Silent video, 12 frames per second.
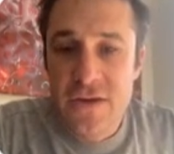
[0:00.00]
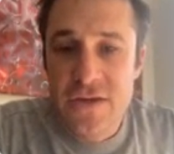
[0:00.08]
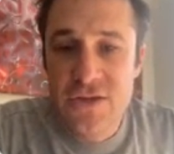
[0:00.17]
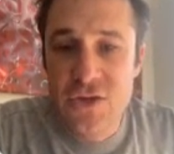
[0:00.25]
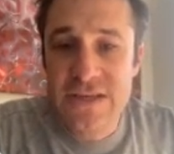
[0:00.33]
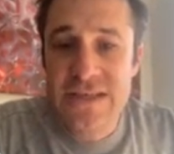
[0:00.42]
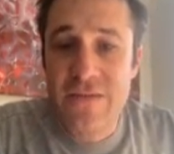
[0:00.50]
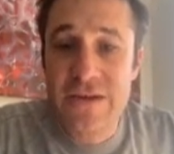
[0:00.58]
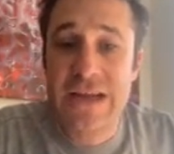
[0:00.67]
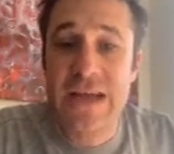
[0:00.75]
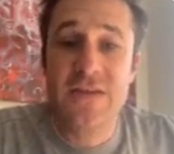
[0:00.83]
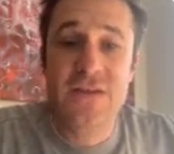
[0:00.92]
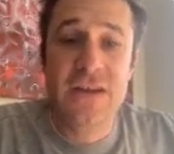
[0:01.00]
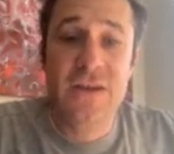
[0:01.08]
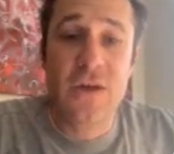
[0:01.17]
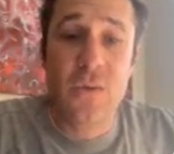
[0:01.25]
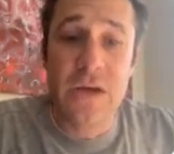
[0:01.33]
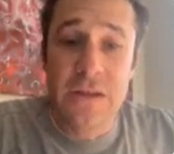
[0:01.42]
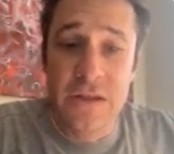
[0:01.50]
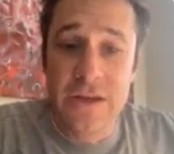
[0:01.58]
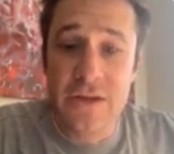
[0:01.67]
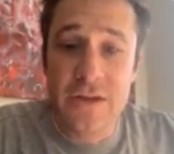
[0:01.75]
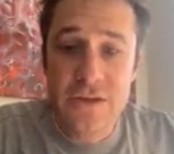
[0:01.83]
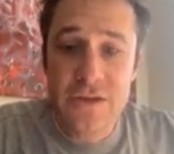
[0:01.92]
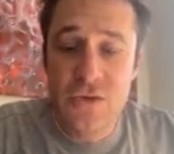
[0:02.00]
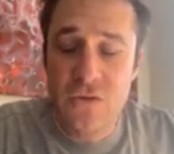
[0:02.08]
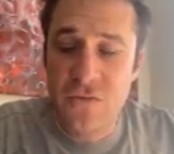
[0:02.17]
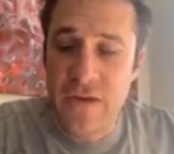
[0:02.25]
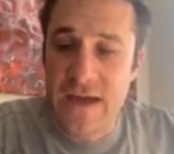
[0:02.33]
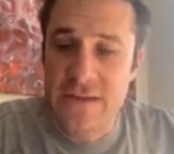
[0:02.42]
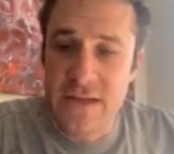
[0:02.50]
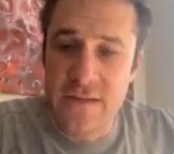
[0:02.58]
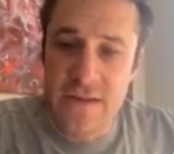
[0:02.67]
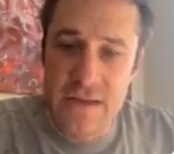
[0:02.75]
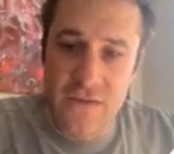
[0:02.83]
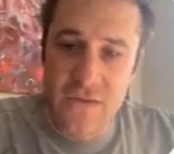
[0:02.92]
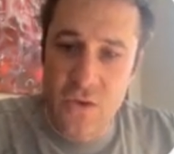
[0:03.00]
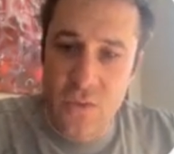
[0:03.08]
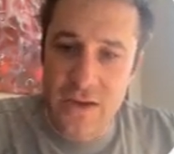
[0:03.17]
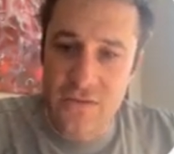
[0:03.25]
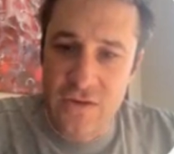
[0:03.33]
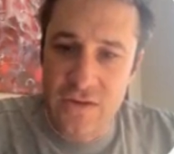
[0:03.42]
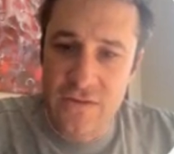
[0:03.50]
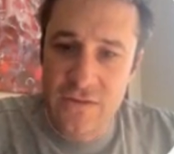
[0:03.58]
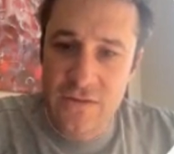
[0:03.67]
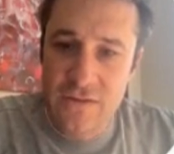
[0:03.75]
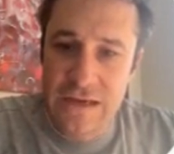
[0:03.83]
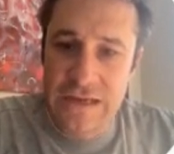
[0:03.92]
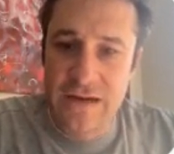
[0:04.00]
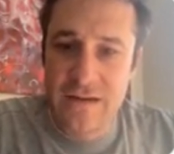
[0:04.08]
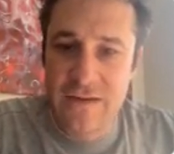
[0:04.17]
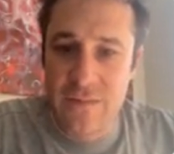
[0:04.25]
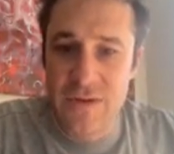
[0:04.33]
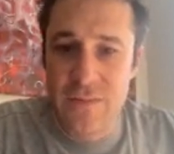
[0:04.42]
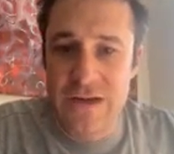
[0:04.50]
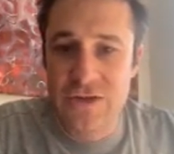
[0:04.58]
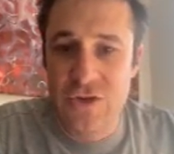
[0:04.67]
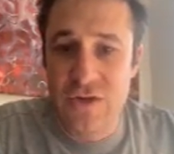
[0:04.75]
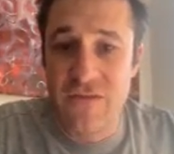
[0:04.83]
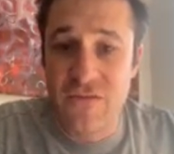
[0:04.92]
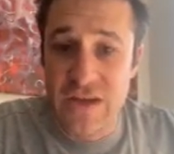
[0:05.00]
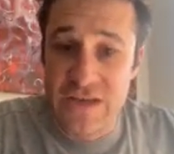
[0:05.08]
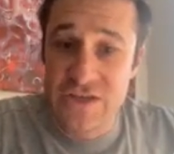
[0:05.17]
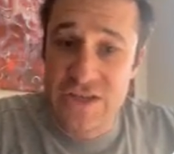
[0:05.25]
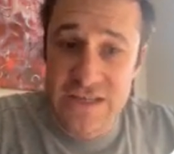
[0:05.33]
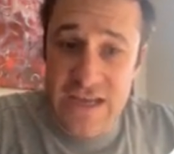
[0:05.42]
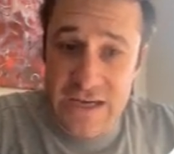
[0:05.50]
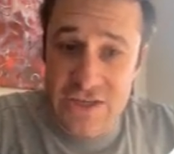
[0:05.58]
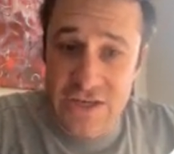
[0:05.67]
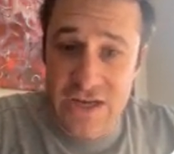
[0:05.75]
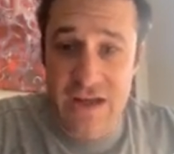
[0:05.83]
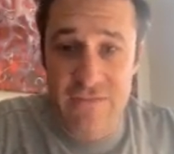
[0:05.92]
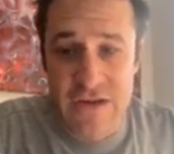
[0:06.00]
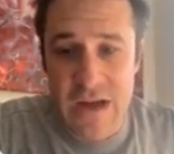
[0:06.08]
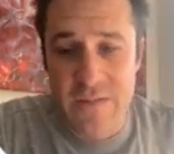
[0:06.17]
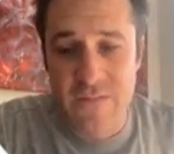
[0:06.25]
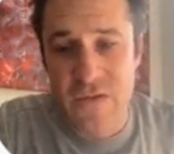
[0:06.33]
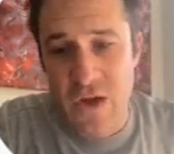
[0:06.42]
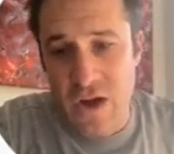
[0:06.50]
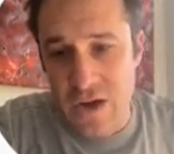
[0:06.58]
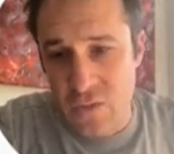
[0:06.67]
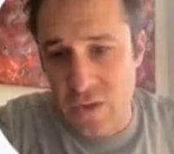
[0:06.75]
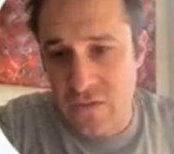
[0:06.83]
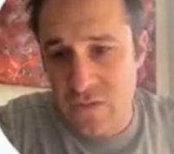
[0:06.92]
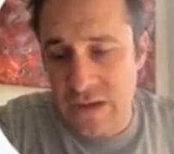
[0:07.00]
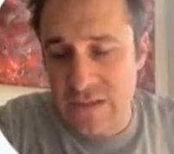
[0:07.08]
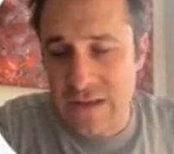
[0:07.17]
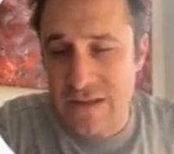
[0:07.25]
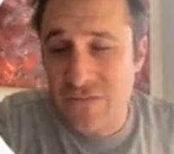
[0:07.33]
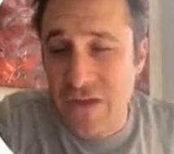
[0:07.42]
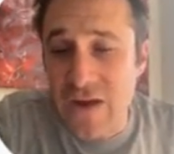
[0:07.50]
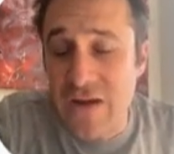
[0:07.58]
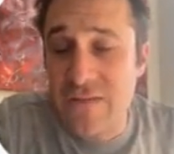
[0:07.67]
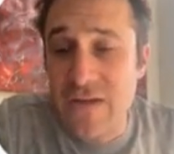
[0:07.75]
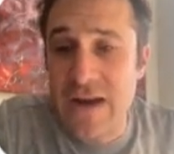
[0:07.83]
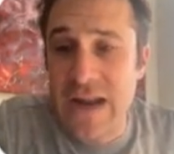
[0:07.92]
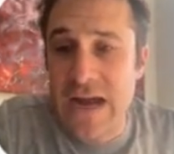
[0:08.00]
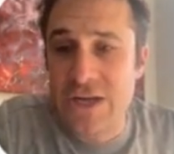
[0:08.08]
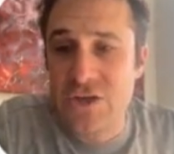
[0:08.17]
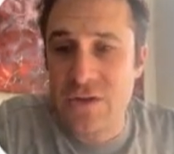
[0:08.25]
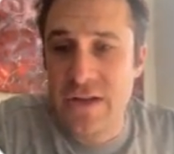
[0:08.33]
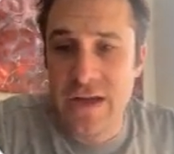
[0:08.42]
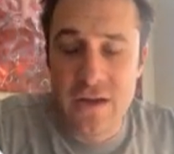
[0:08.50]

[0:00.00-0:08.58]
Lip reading: Students have a tendency to go a little too fast on the easy questions in an attempt to make sure they finish the section and have time for the hard ones, right? That's very, very natural.